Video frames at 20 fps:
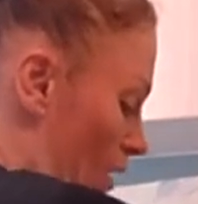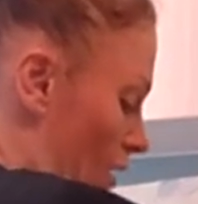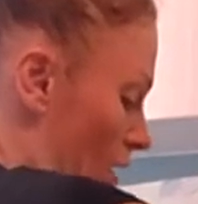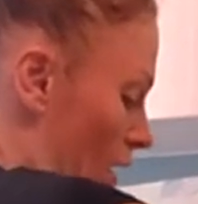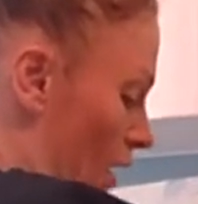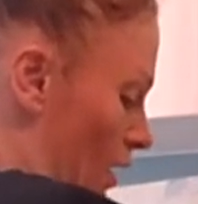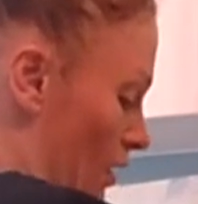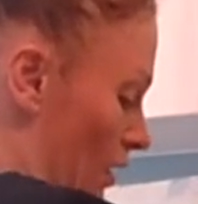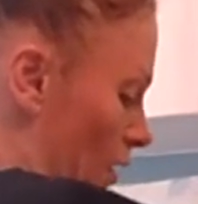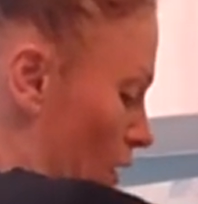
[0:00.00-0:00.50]

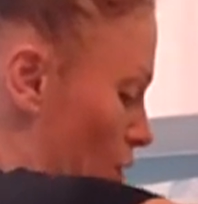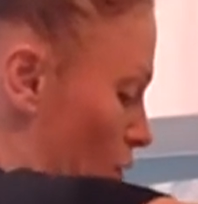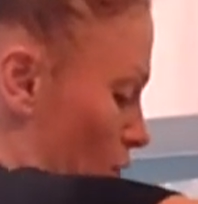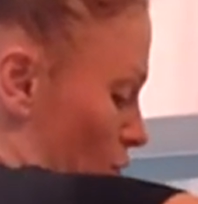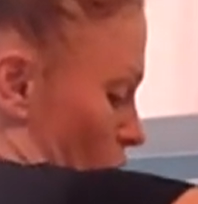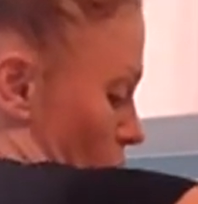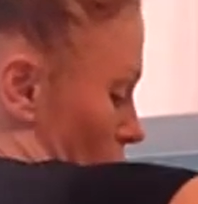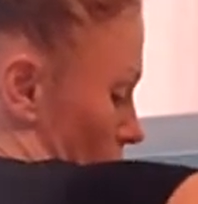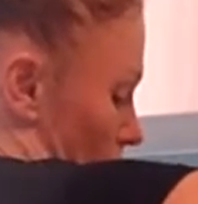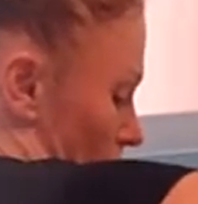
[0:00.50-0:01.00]
Now,
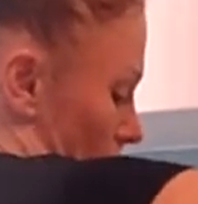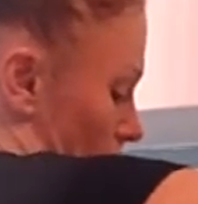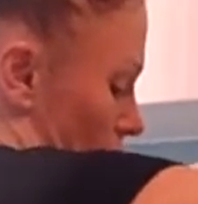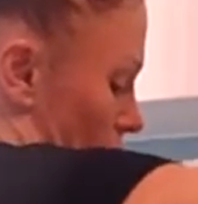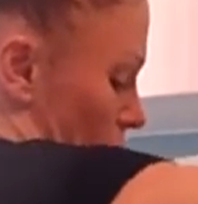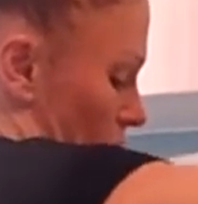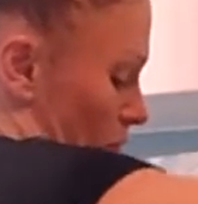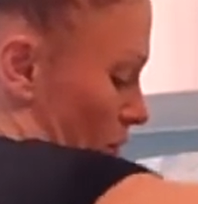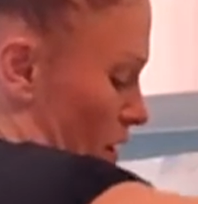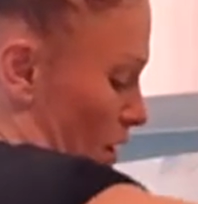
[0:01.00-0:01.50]
liquid-wise
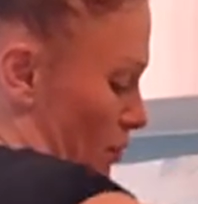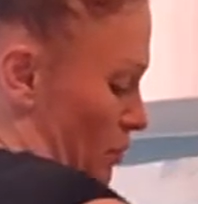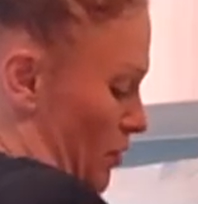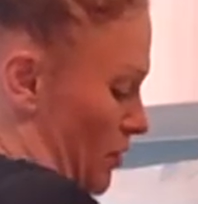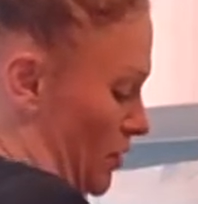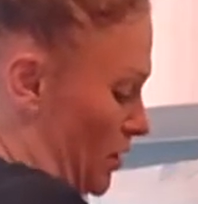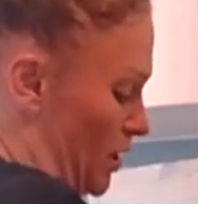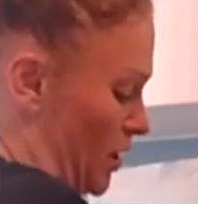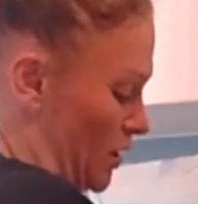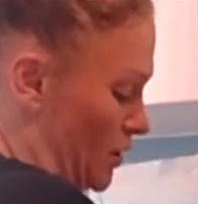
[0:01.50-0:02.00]
in our
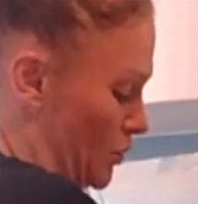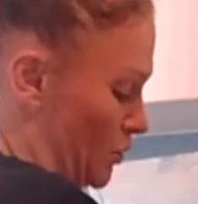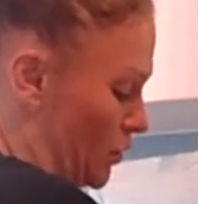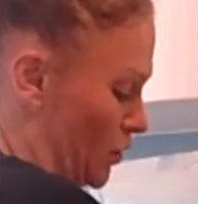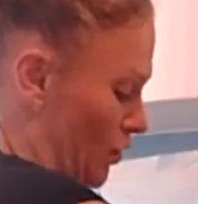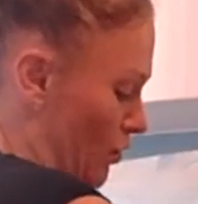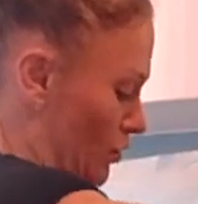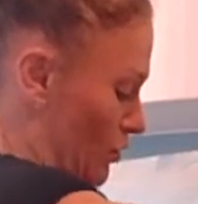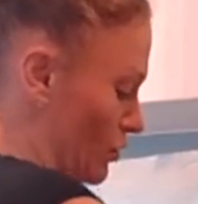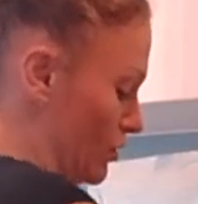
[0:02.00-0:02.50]
bolognese, we
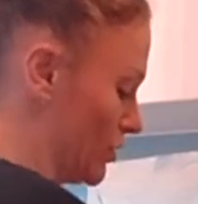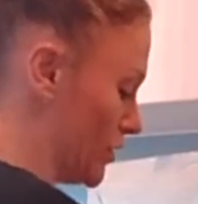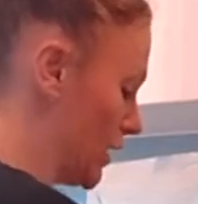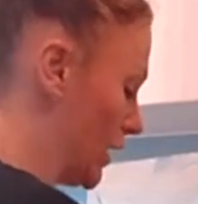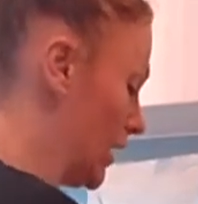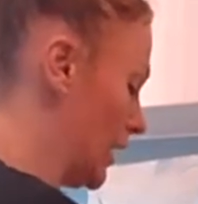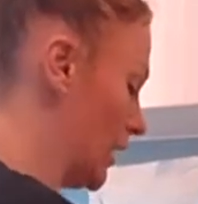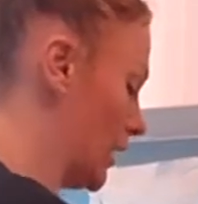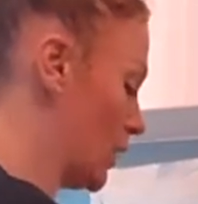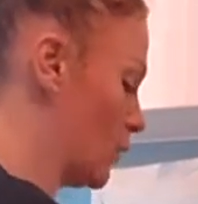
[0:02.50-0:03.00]
don't use
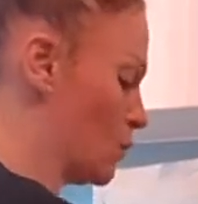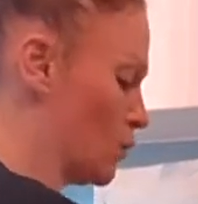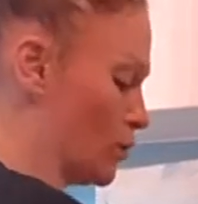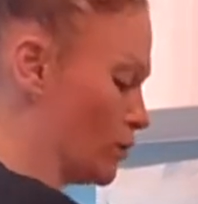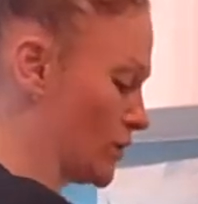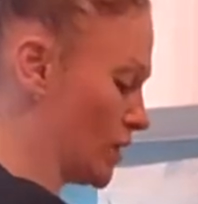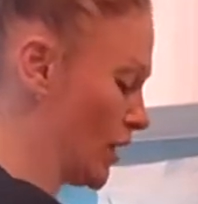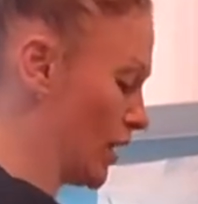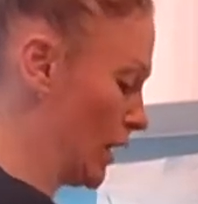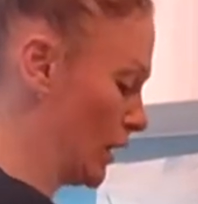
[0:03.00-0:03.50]
any
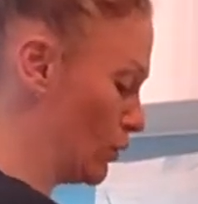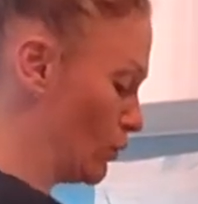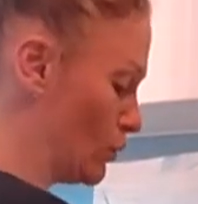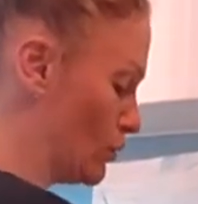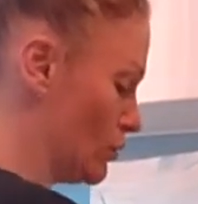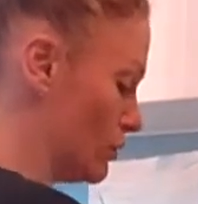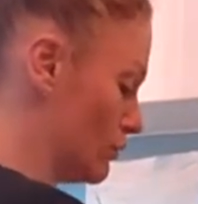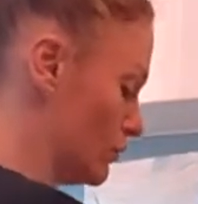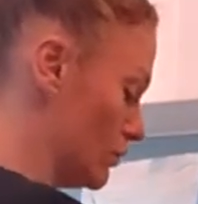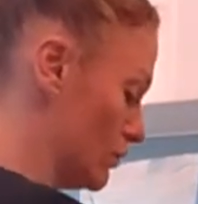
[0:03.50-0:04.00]
water at
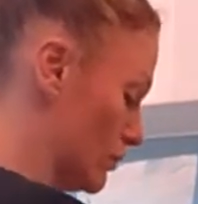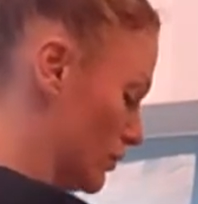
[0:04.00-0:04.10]
all.